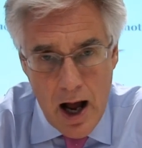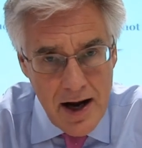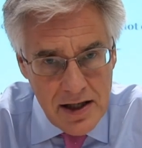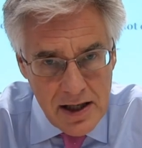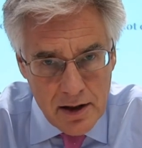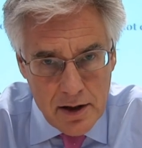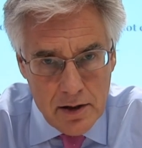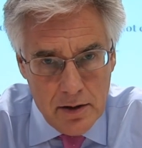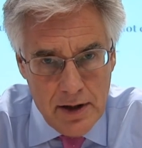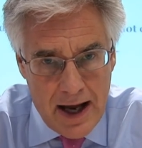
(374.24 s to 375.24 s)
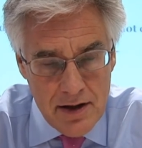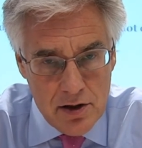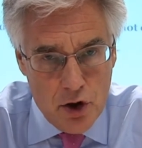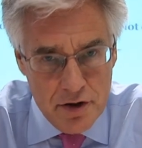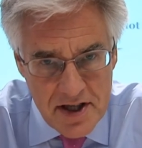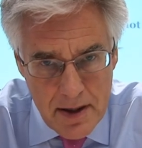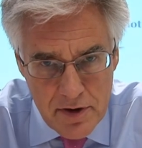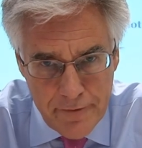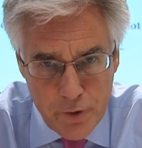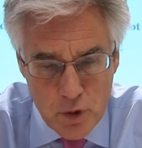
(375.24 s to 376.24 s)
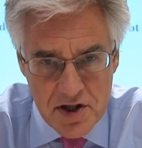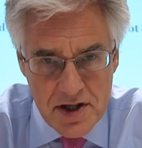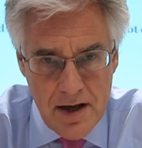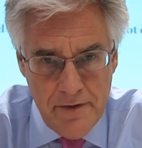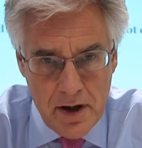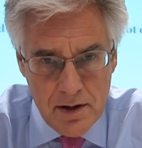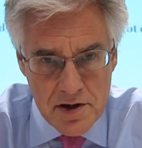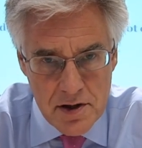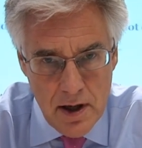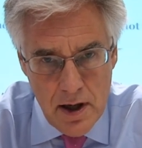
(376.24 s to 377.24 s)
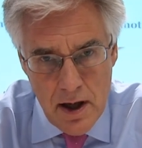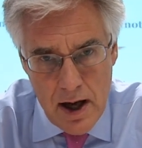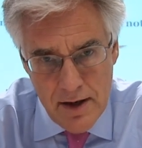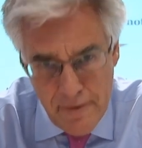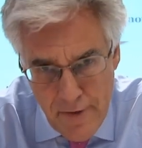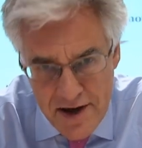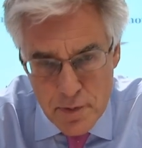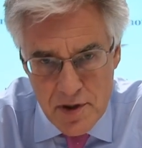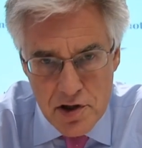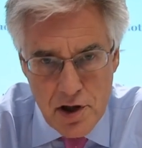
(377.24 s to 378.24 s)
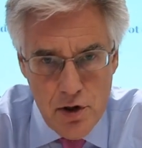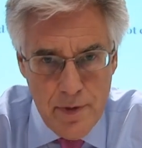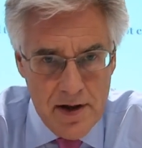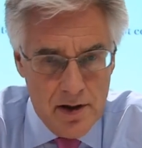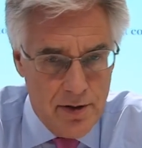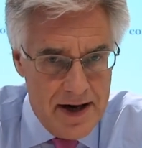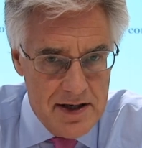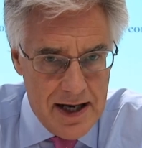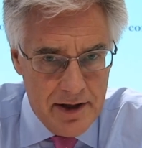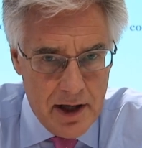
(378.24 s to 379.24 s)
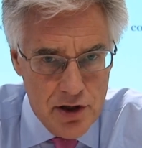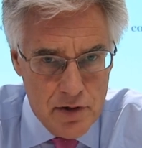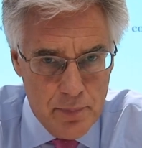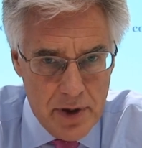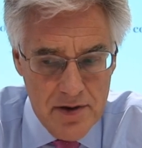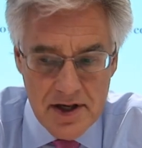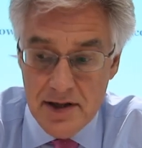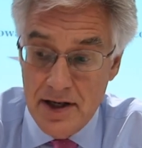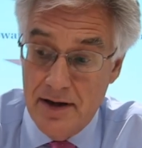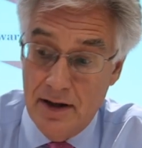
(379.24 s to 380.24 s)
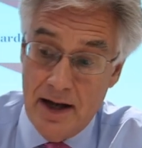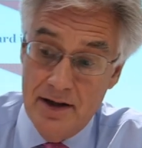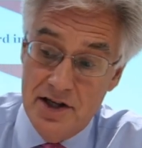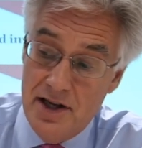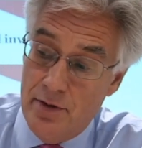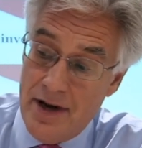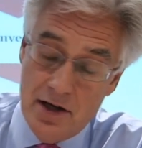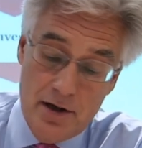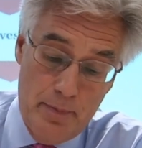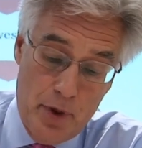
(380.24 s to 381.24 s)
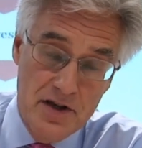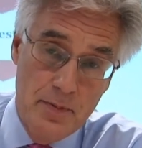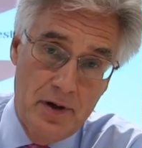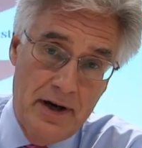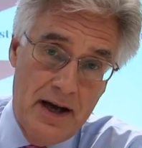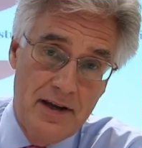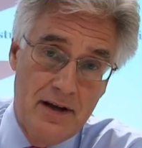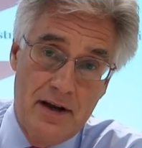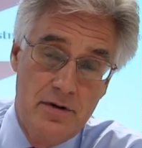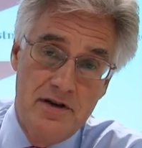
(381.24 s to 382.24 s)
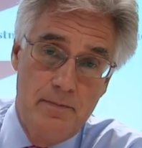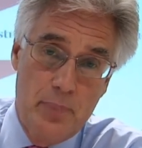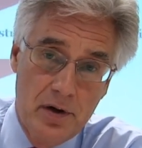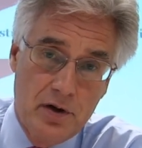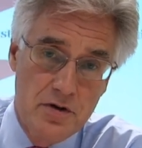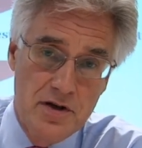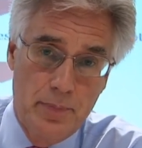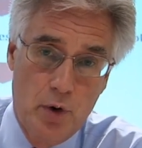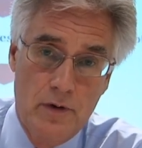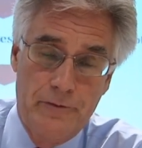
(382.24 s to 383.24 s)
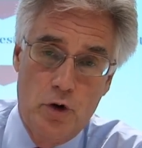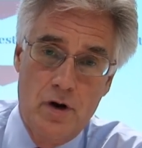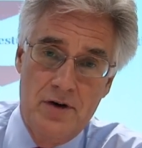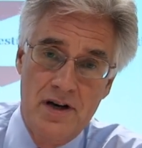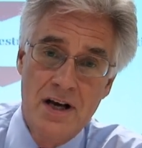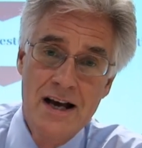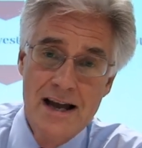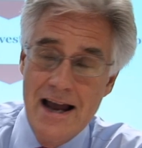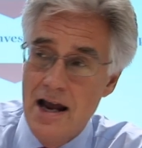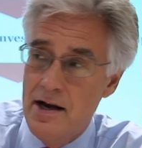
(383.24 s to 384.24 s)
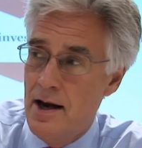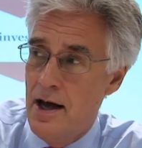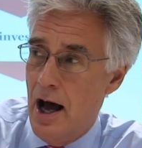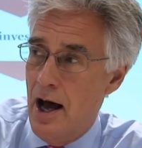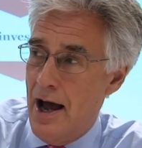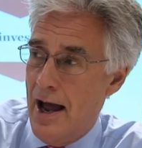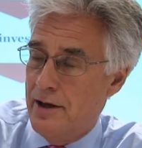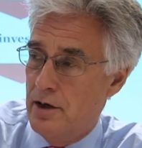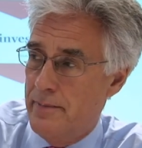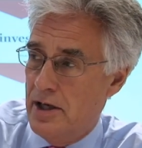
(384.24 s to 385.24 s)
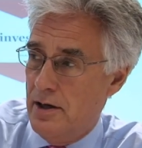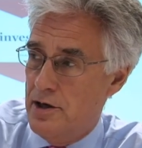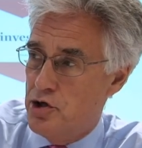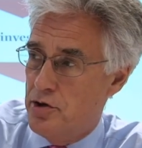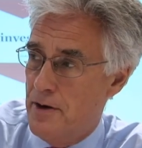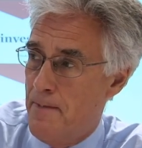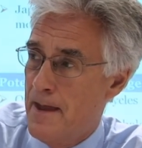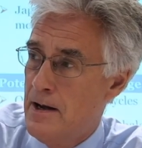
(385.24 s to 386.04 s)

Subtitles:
I think that concept of forced savings, an investment skew within the credit allocation process, I think that is theoretically possible, and I think there is empirical support for it in economic history.